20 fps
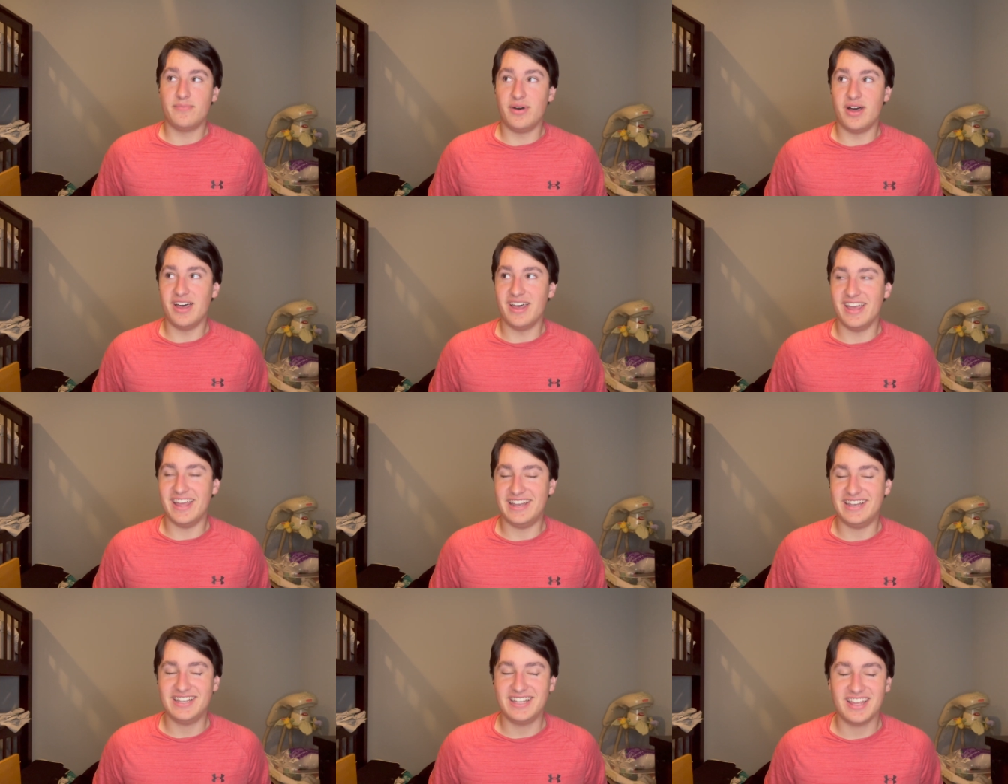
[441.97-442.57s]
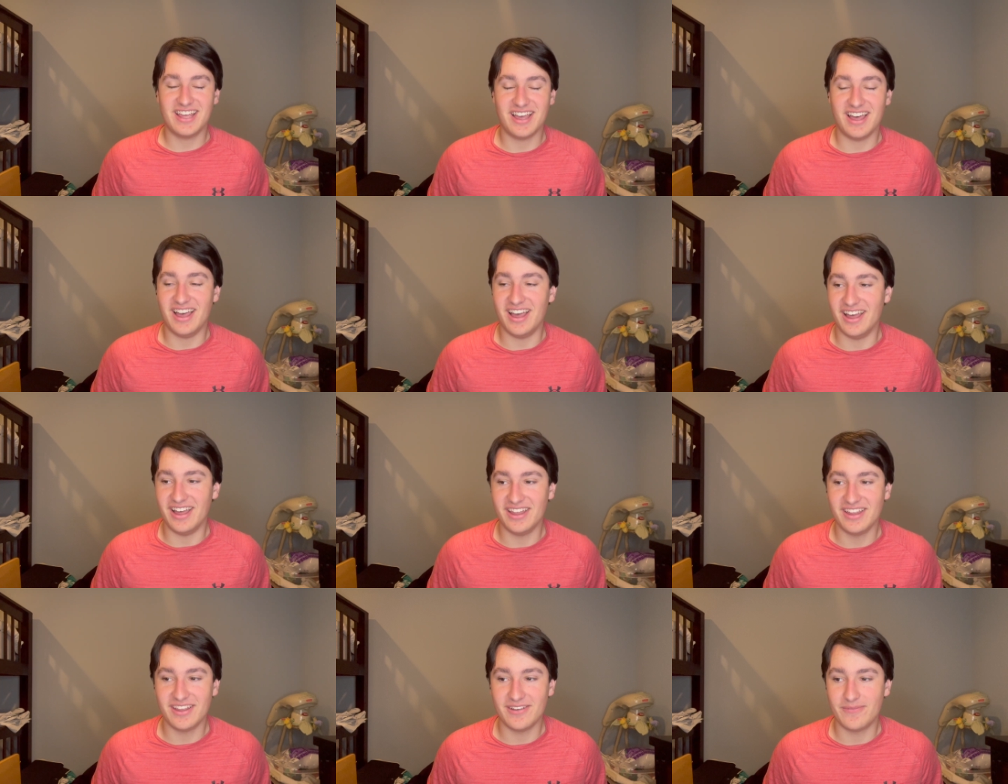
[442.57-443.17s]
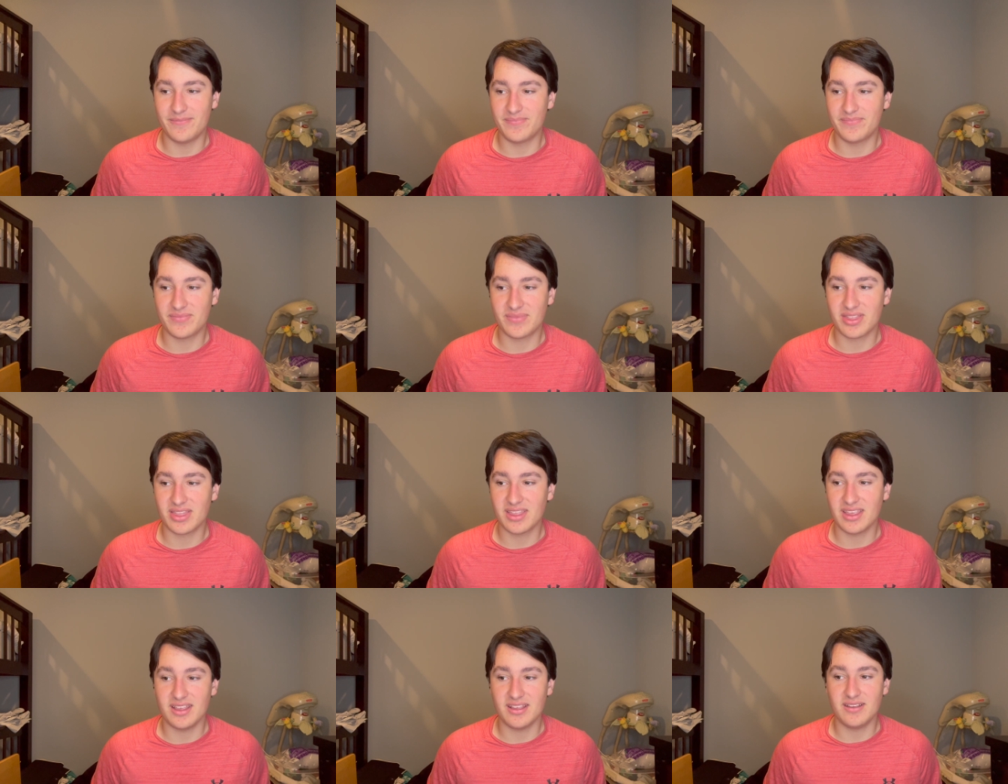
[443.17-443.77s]
but uh,
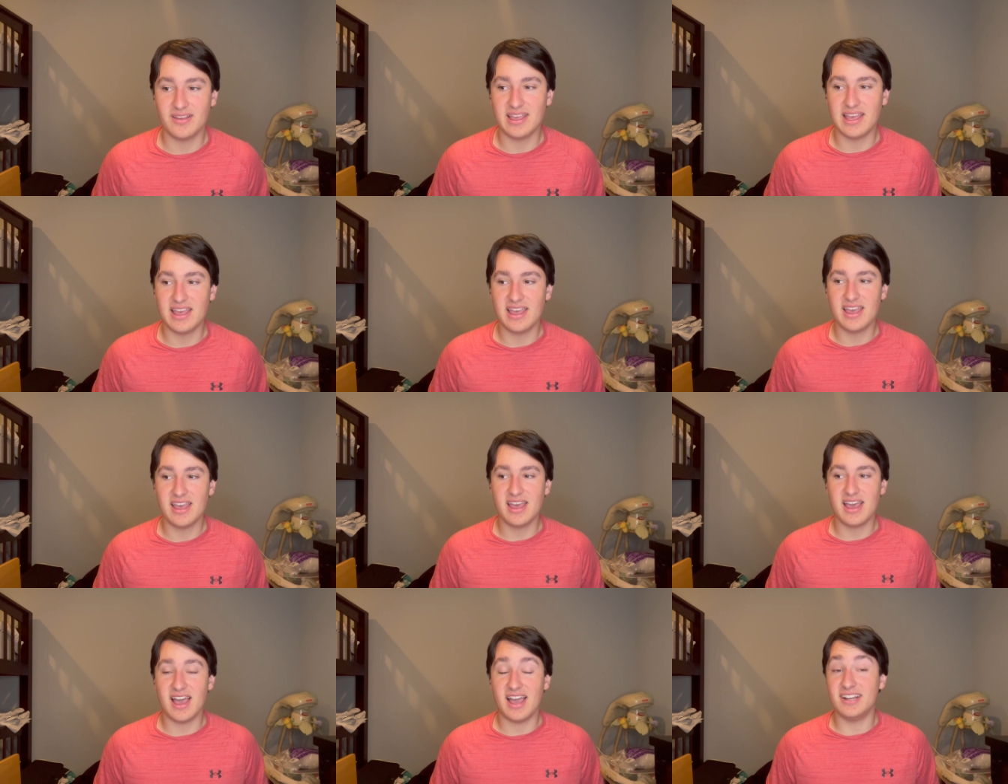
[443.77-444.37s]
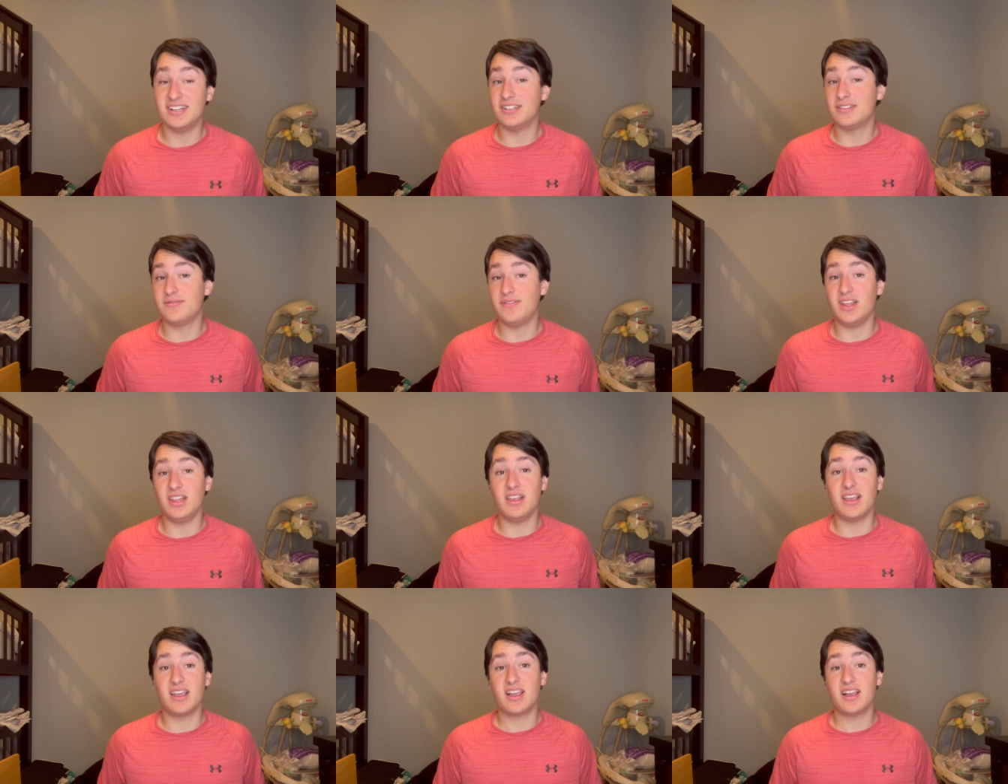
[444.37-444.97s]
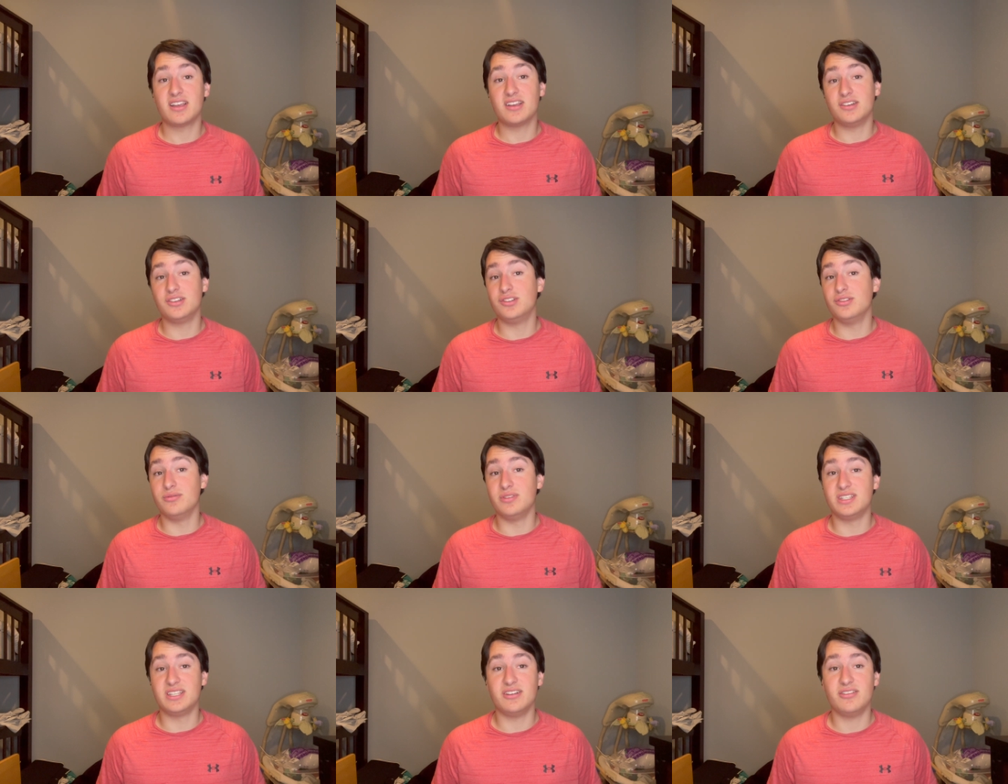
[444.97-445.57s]
I just felt like I couldn't
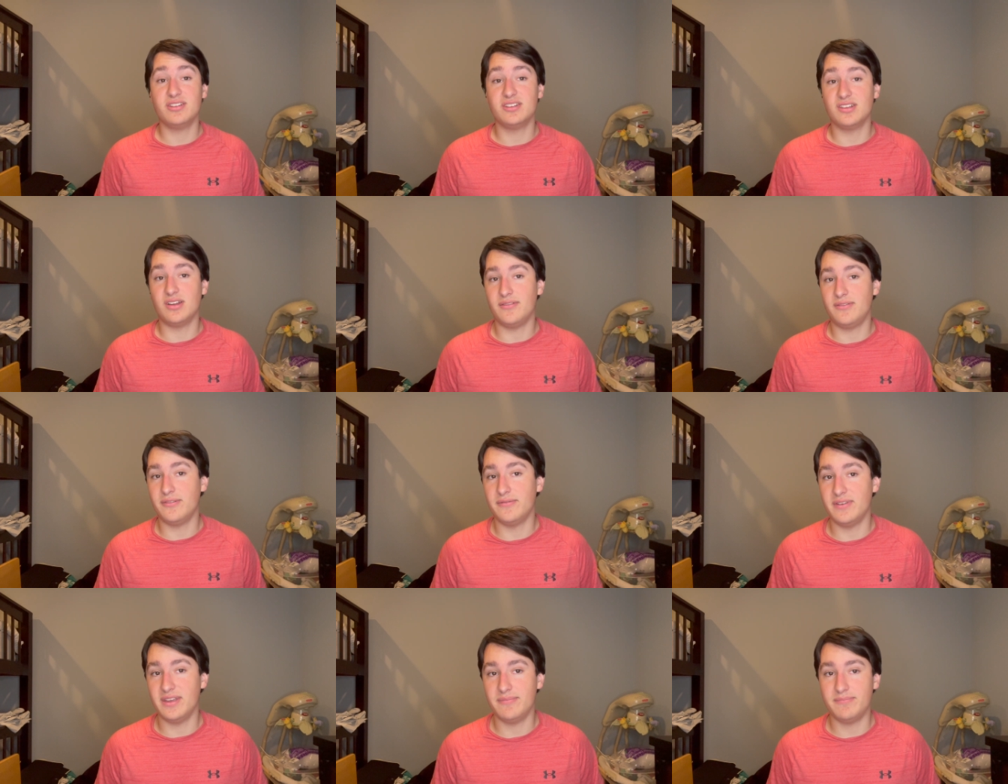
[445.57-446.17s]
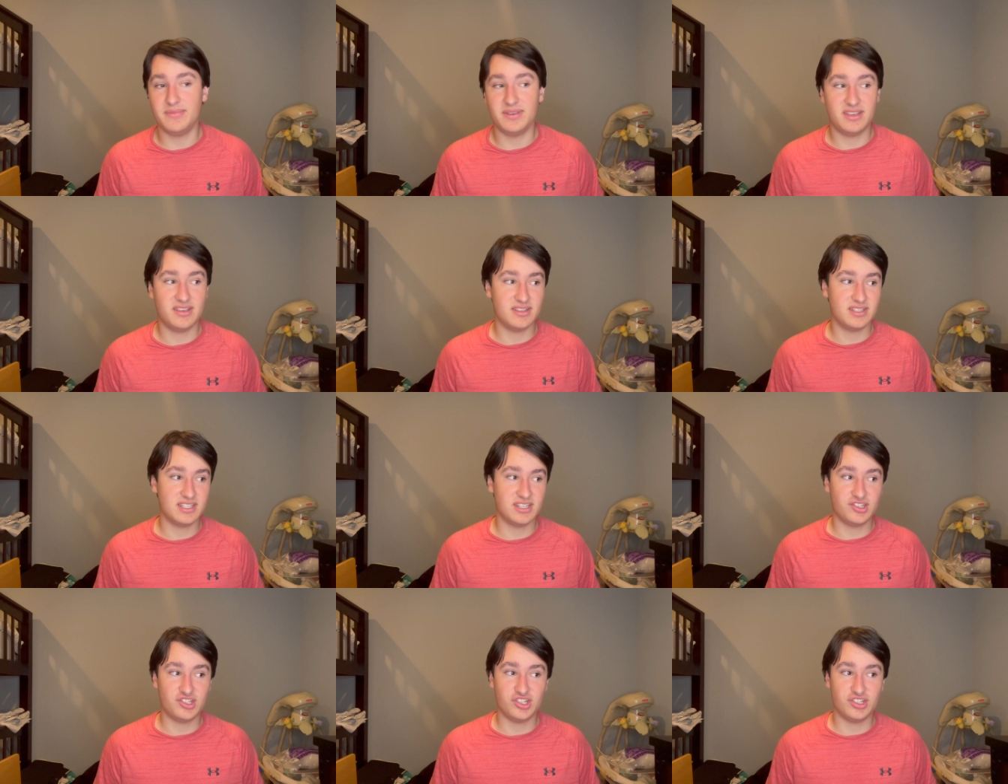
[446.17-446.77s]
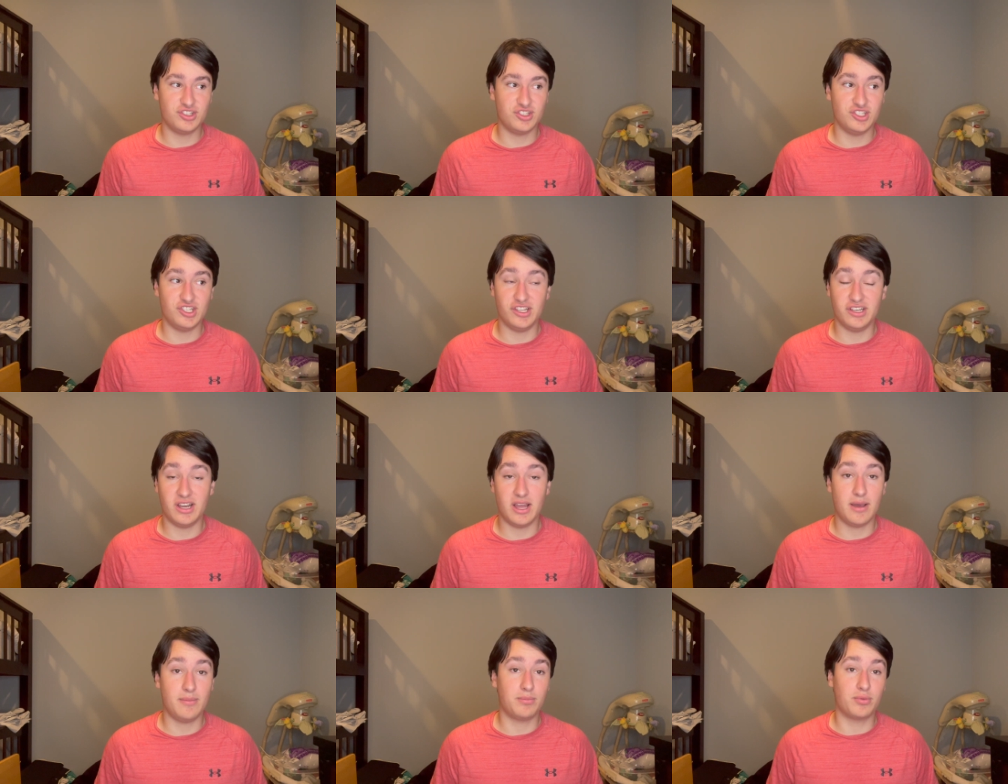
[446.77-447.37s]
do a series off of it because it just did
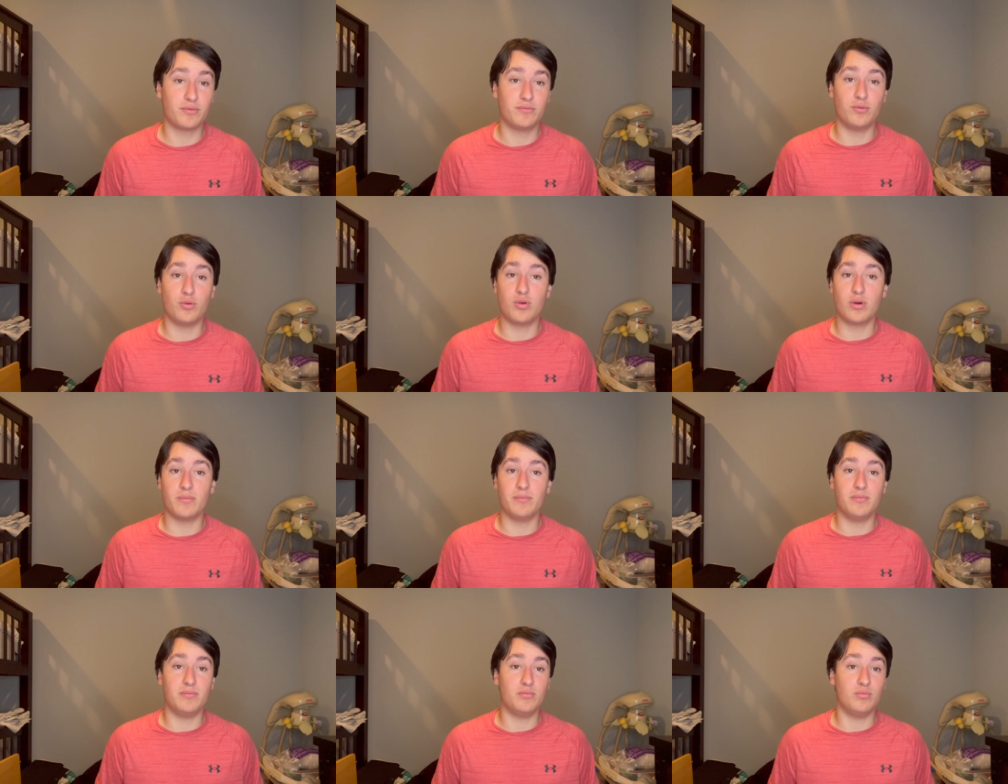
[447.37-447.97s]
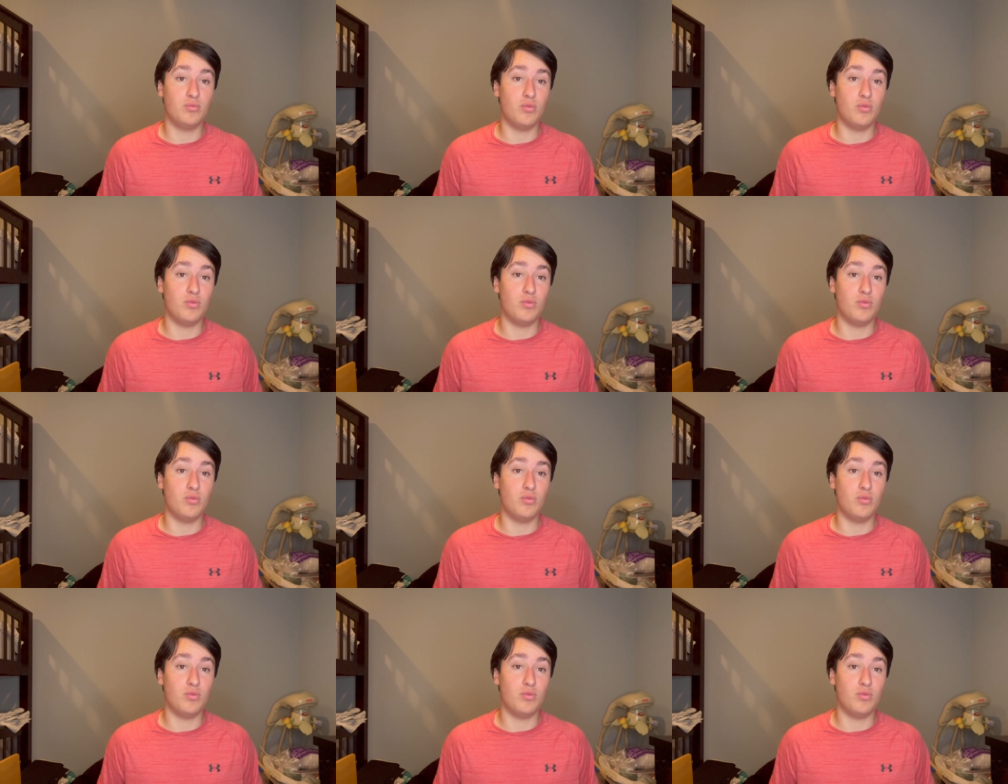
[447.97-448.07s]
not perform